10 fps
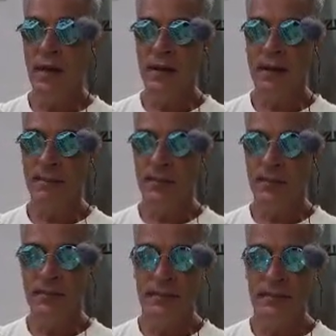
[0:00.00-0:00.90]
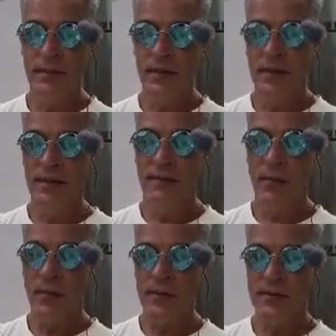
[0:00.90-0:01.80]
couple
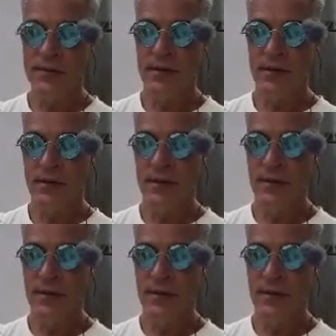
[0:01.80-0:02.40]
foreigners here.